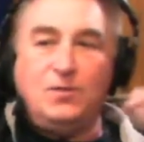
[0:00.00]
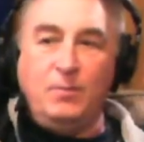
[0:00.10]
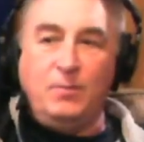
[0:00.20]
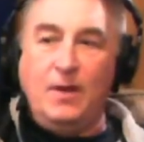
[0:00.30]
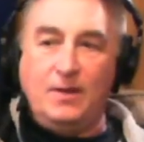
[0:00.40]

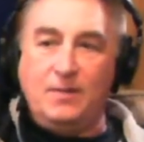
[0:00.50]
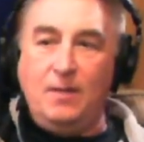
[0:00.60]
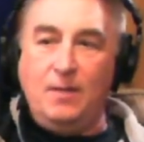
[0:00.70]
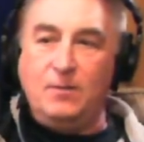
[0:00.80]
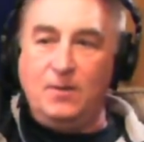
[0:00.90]
be like
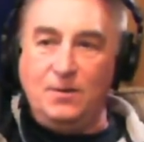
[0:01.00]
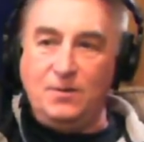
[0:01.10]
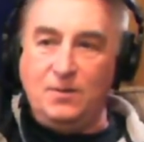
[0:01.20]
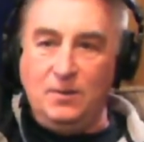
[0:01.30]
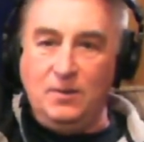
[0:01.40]
that,
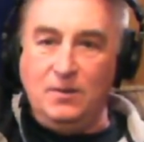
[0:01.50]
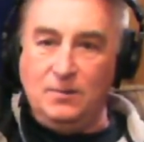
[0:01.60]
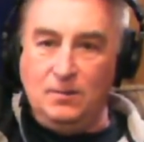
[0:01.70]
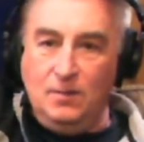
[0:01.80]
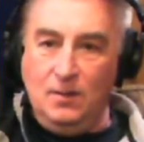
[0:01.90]
because in the
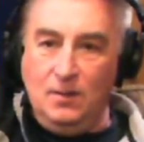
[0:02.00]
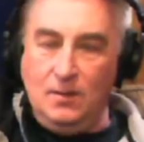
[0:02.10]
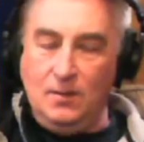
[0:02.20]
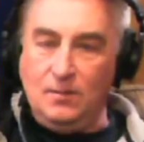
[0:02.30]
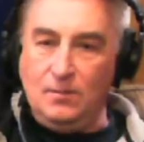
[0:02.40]

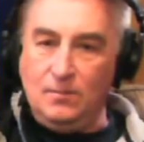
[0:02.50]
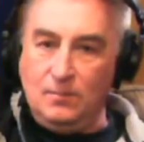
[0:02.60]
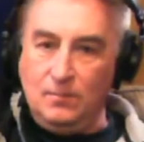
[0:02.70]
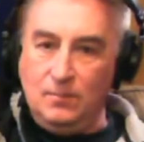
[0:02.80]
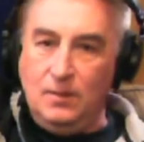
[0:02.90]
uh,
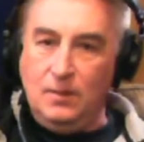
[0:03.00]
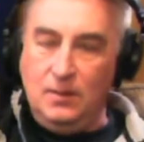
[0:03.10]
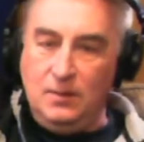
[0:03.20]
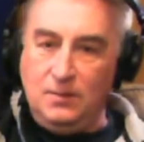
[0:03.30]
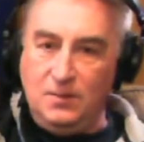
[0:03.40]
in
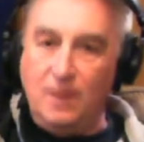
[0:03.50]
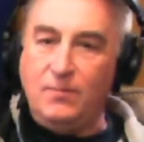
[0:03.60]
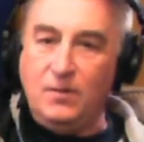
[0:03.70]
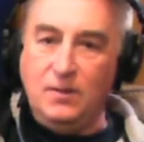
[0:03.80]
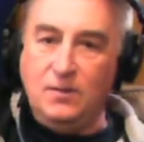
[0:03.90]
the
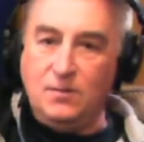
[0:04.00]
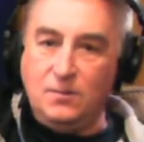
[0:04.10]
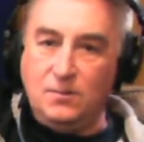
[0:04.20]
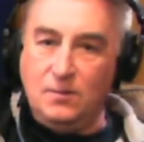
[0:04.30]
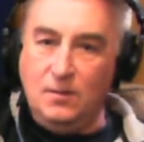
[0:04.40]
seventies,
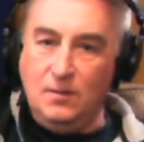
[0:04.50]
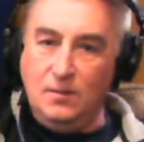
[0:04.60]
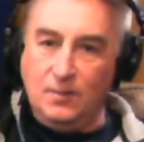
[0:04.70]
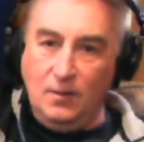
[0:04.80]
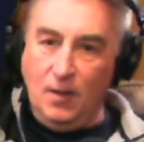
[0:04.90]

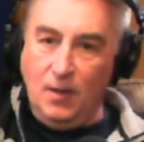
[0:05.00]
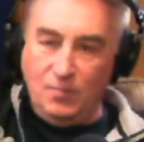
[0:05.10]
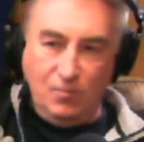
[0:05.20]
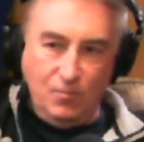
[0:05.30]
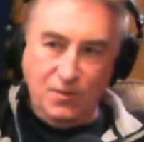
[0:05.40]
uh, the
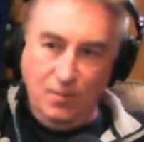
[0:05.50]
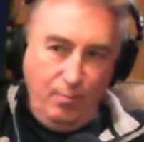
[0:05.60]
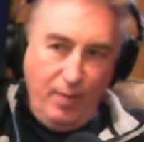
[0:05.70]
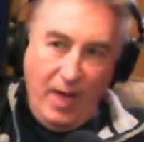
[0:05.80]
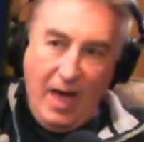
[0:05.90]
clubs were
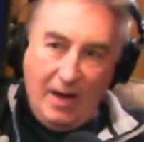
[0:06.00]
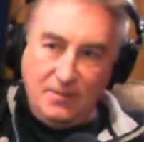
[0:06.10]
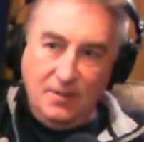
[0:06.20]
still packed.